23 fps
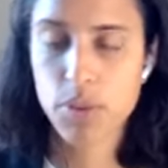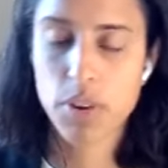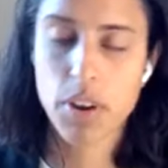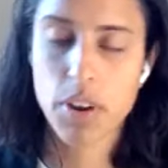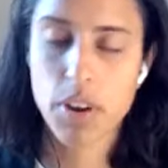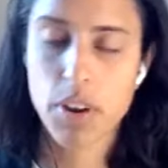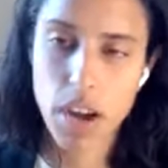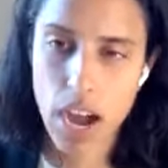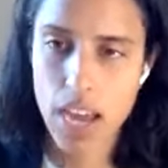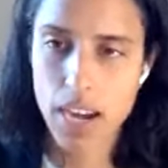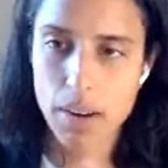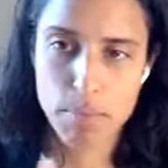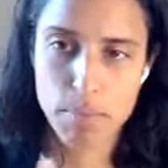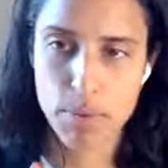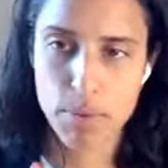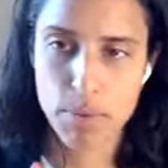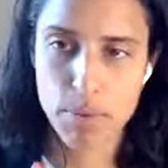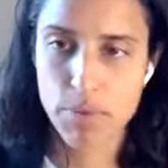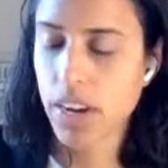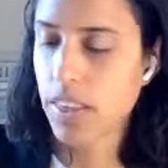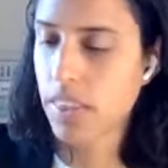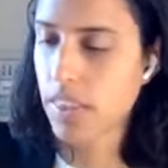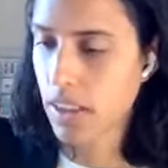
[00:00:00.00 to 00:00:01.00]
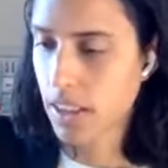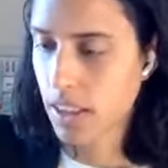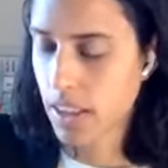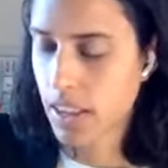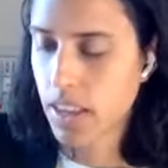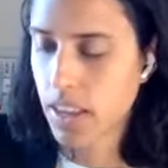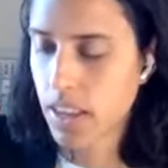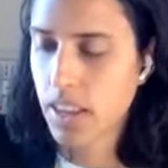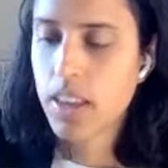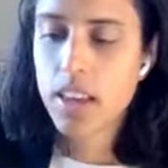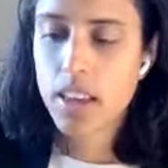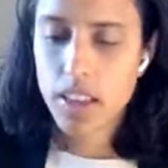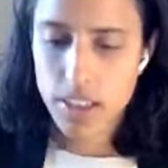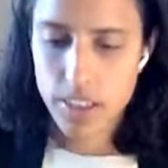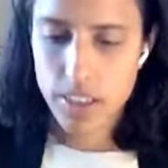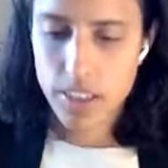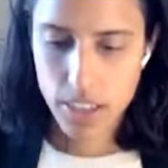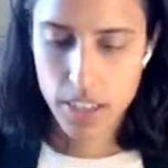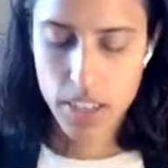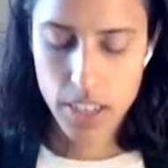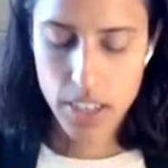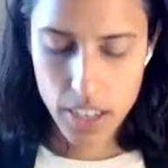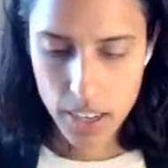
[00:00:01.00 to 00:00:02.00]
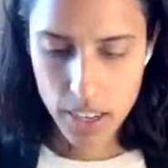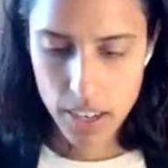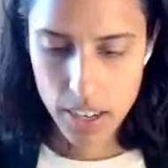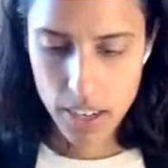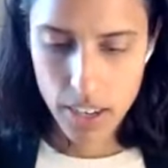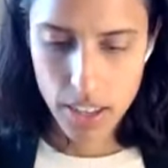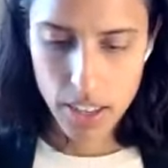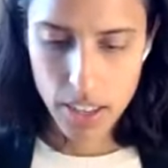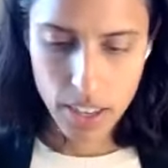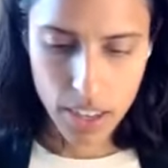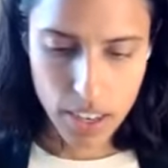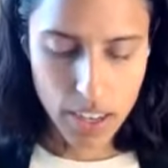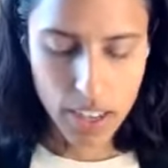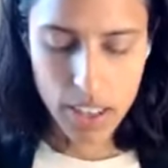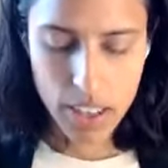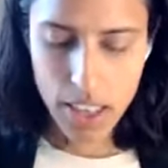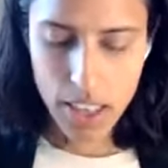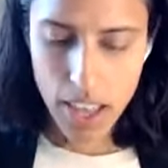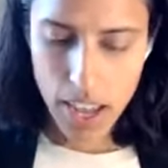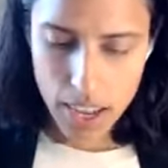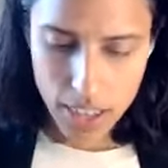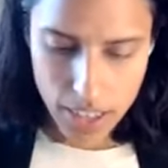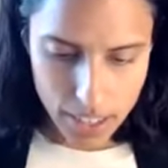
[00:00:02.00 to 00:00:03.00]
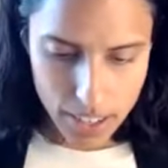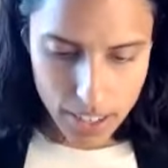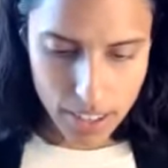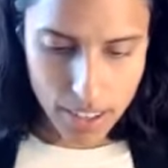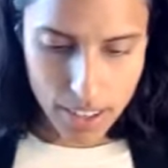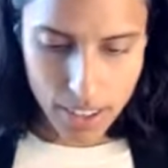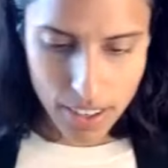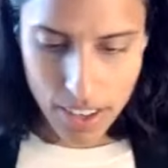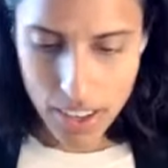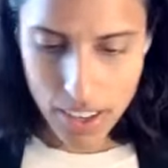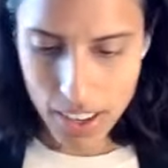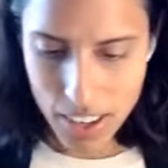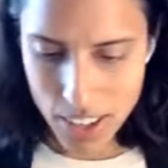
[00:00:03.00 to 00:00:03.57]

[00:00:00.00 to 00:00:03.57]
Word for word: or I didn't prove anything Gideon Gideon Lack and